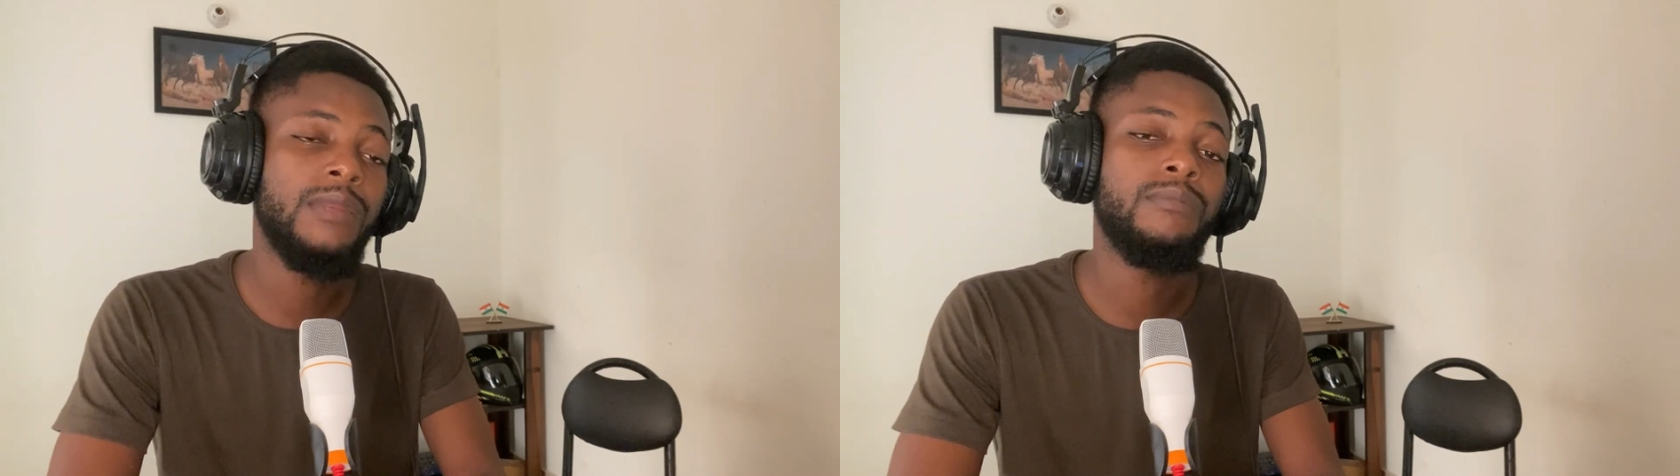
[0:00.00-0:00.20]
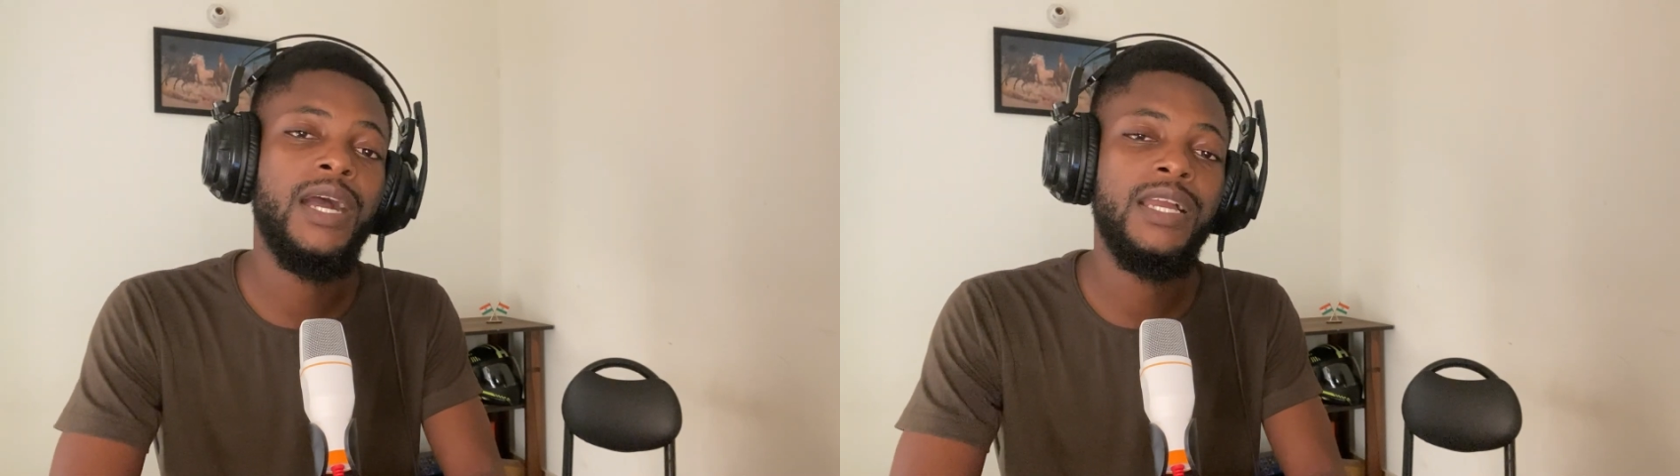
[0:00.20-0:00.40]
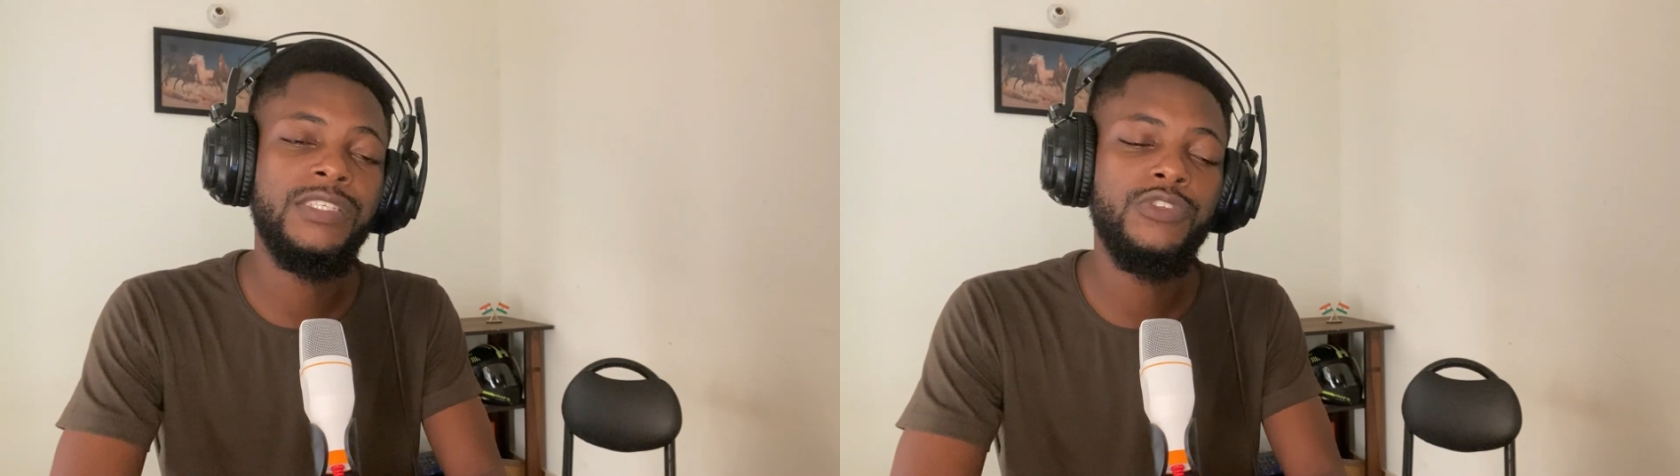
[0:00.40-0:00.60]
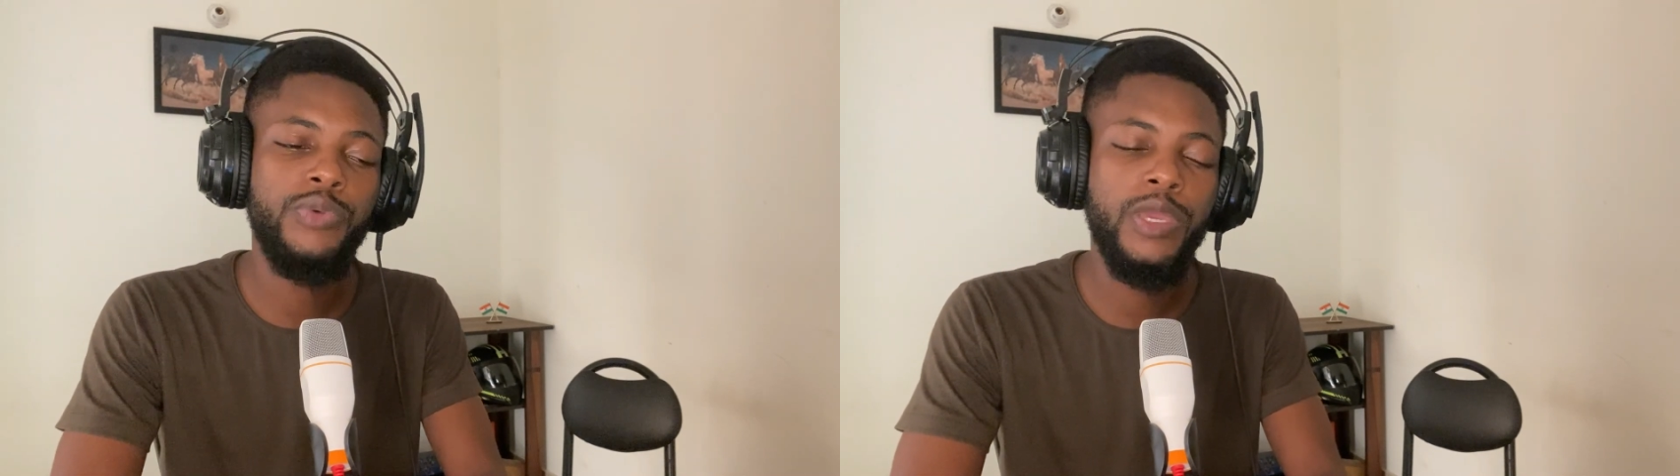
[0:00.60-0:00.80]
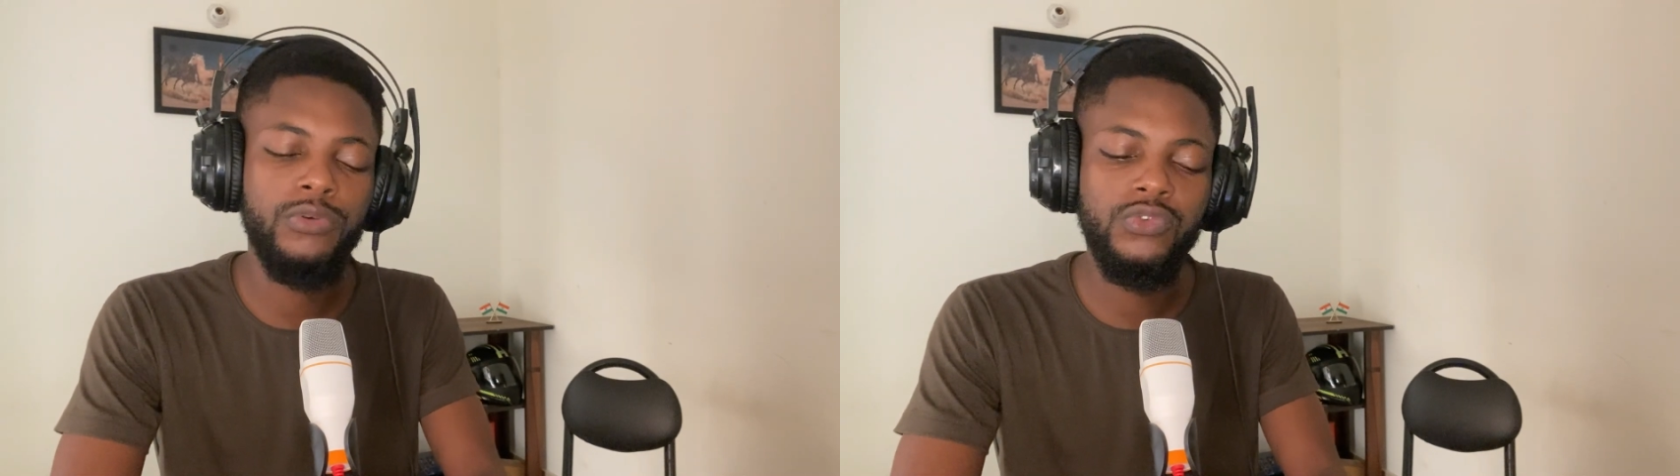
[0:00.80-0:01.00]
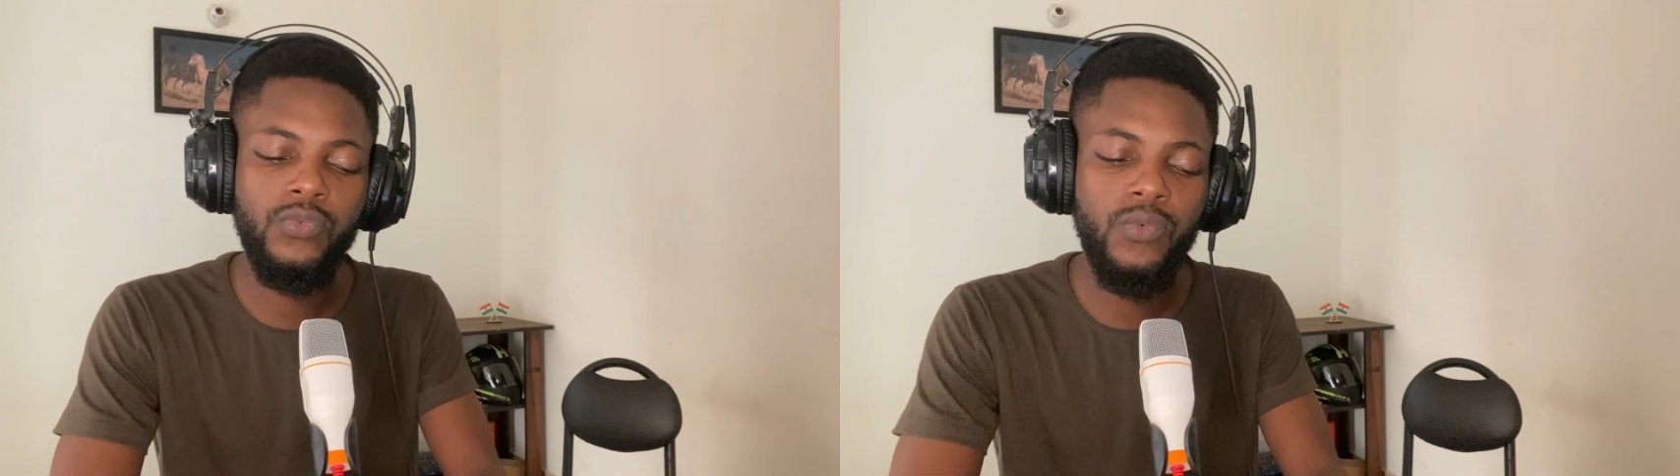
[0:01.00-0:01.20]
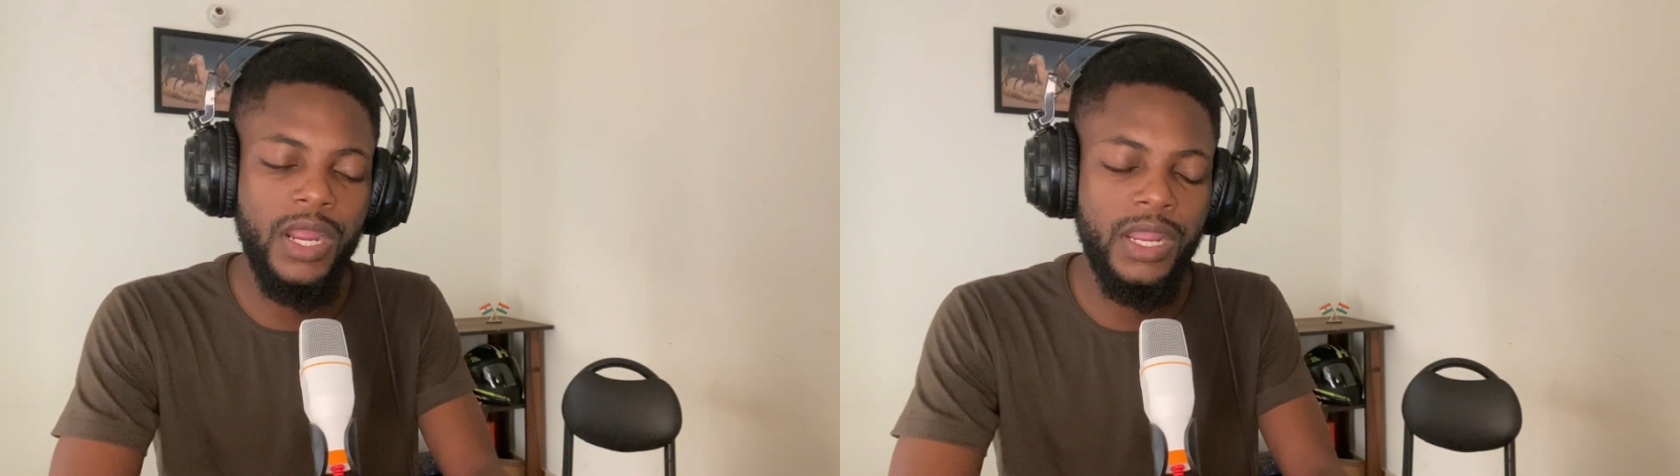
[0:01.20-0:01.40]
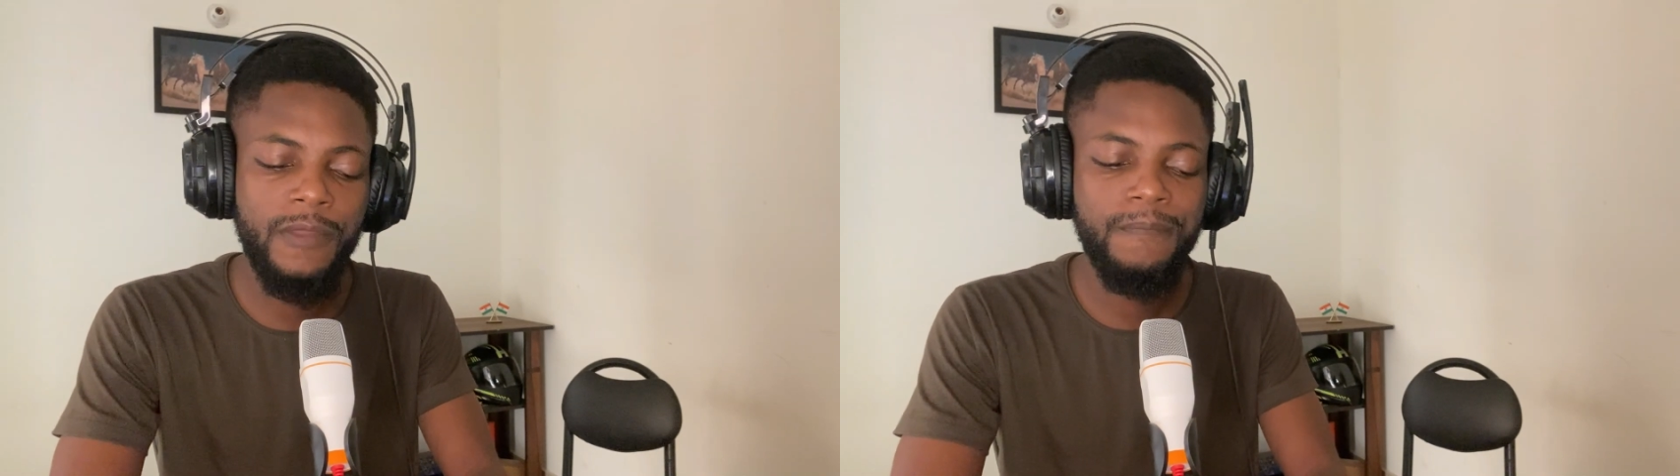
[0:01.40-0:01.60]
mind to be able to
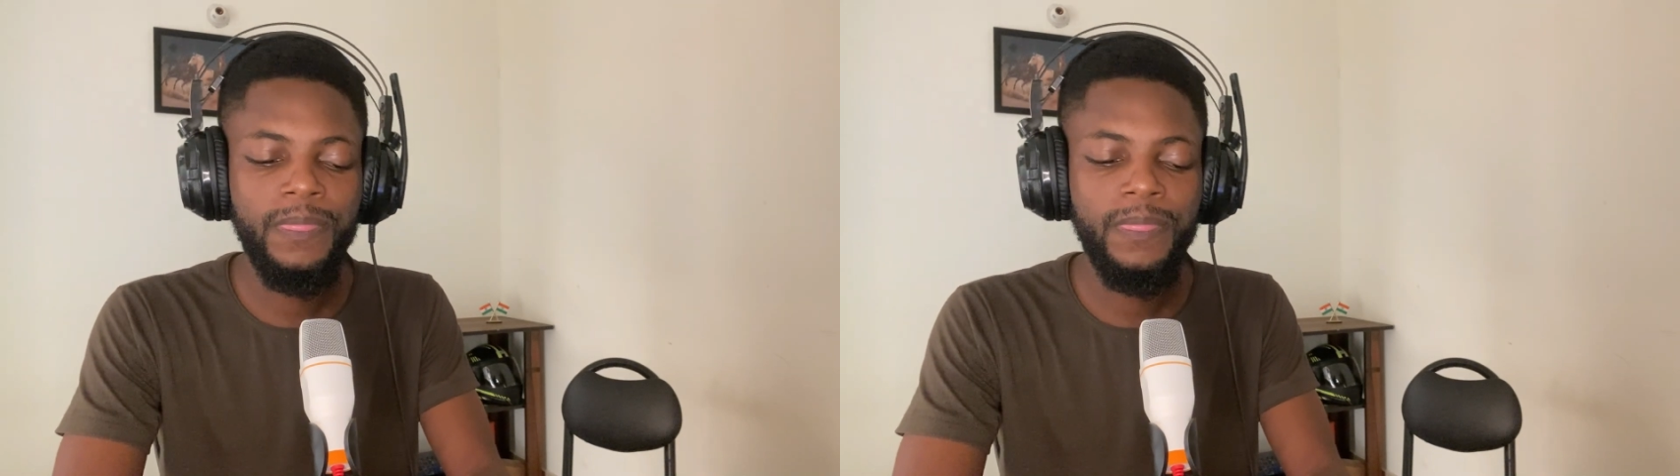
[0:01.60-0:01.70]
work,